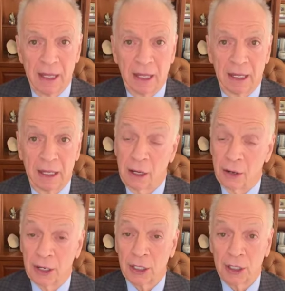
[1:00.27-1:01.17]
Uh,
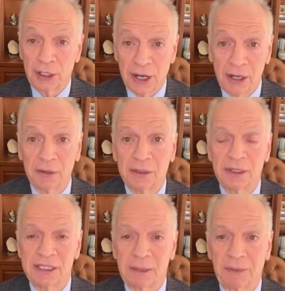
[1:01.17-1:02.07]
on a good note,
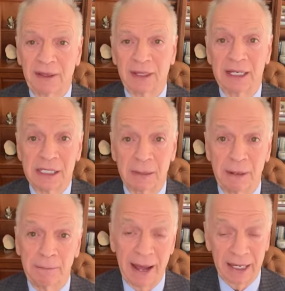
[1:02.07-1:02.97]
something that is
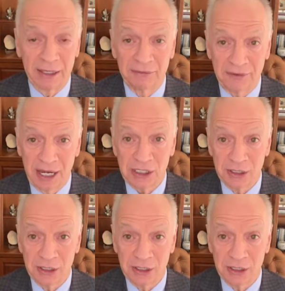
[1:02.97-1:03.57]
coming back into fashion